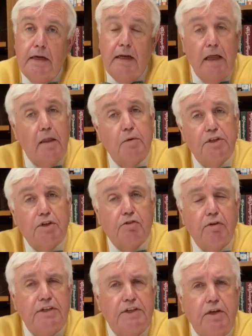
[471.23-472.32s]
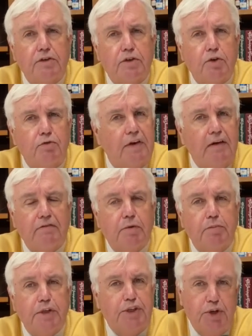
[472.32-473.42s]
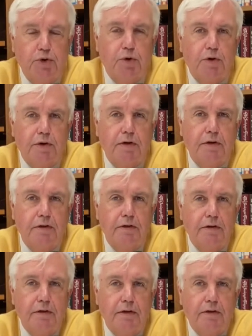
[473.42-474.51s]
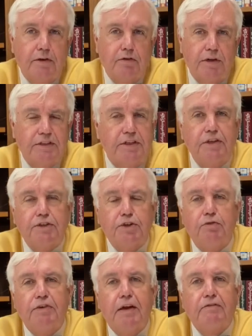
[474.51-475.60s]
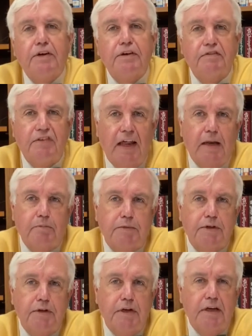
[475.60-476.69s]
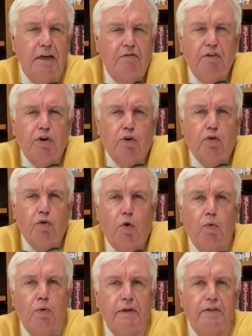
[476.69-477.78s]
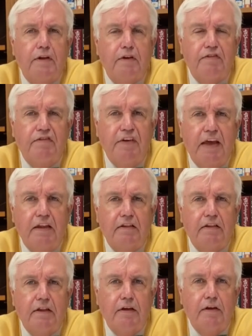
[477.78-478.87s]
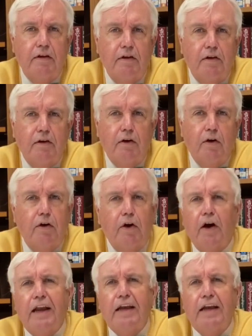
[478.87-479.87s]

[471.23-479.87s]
In other words, Christians who've never matured, Christians who've never developed, ever grown in their faith, or got